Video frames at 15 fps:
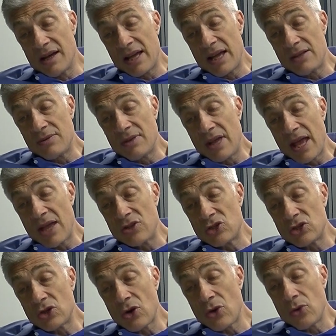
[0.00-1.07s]
And
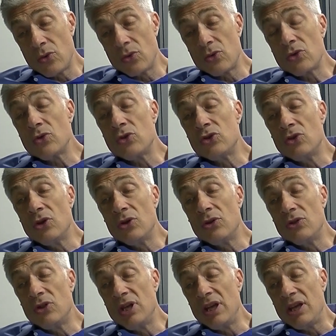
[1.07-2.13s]
so
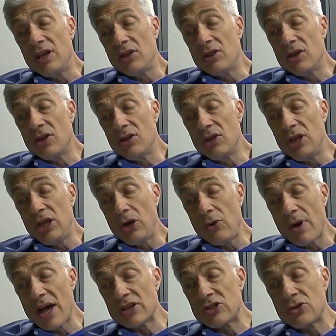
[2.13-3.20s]
the
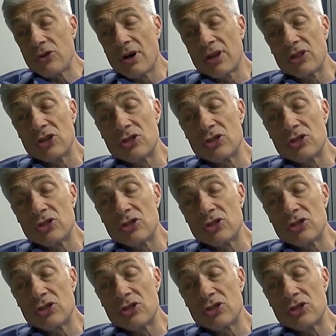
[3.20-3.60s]
U.S. thought the